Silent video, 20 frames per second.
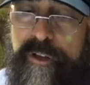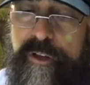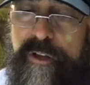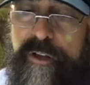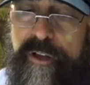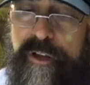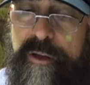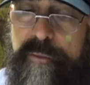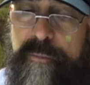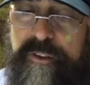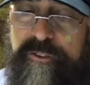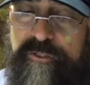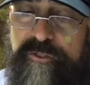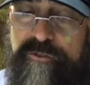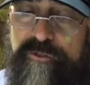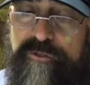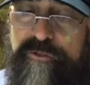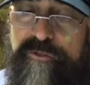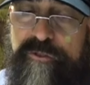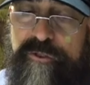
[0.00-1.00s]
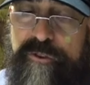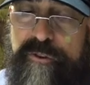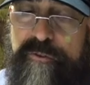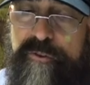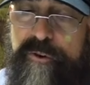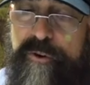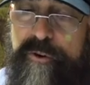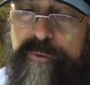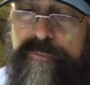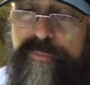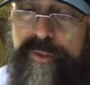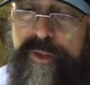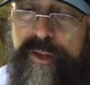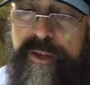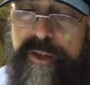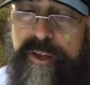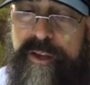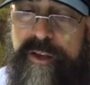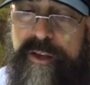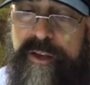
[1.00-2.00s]
a messenger server.
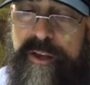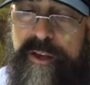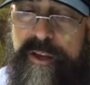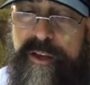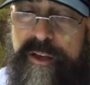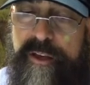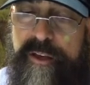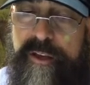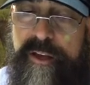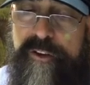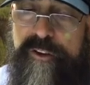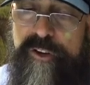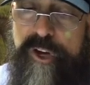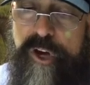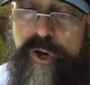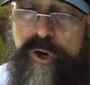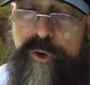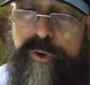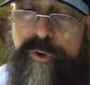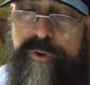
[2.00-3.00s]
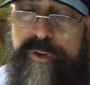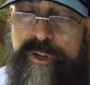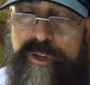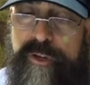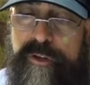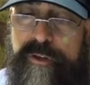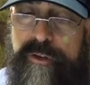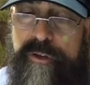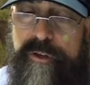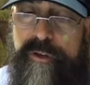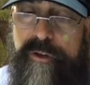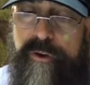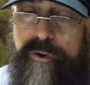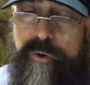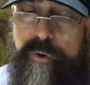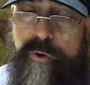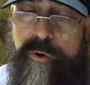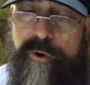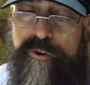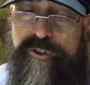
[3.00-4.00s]
A node
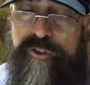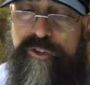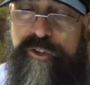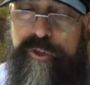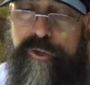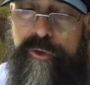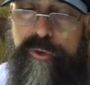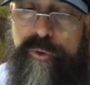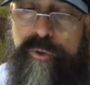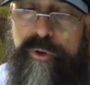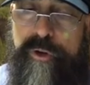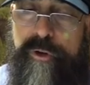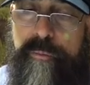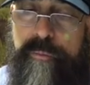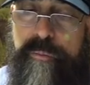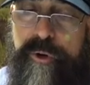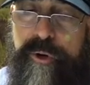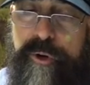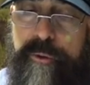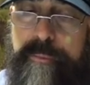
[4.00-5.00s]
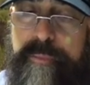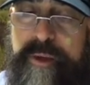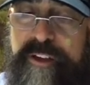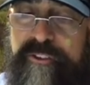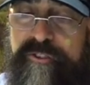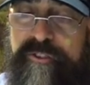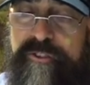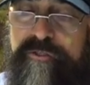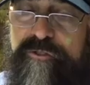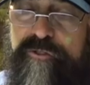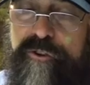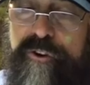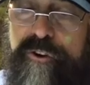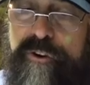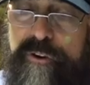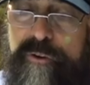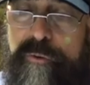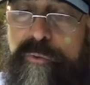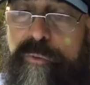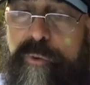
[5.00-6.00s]
or 2 per
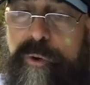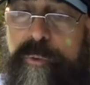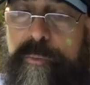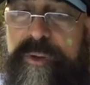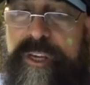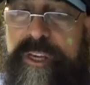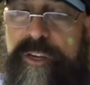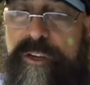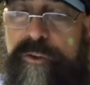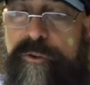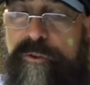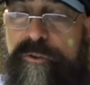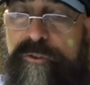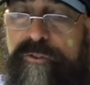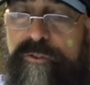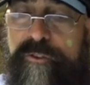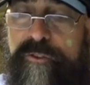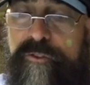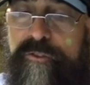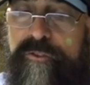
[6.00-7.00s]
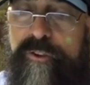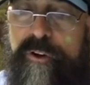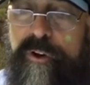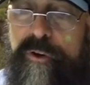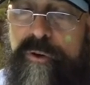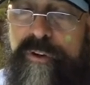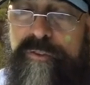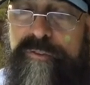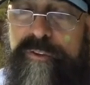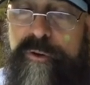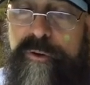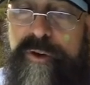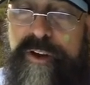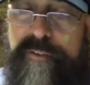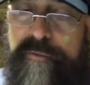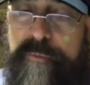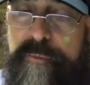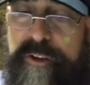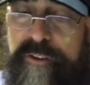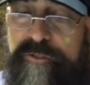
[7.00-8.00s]
messenger will be used. So if you
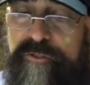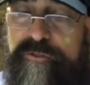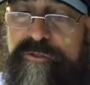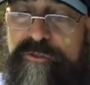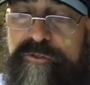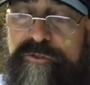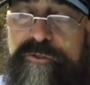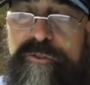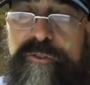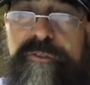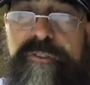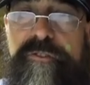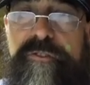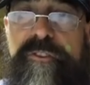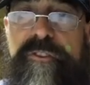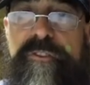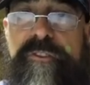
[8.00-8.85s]
have a messenger service,